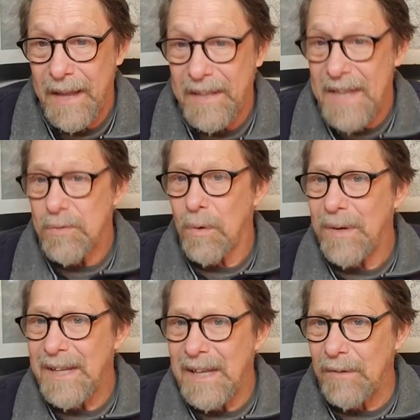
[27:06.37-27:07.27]
And that's what
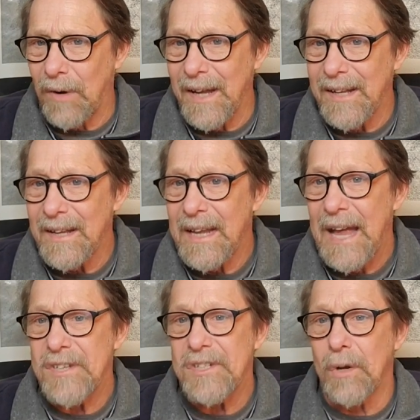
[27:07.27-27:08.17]
we need, right?
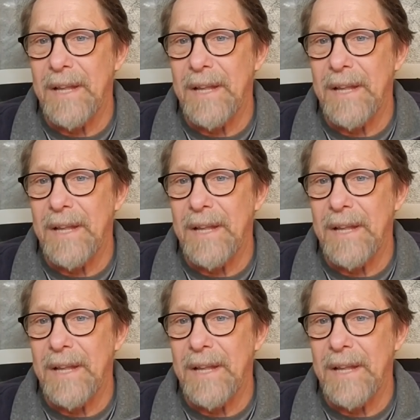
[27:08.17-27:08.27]
And so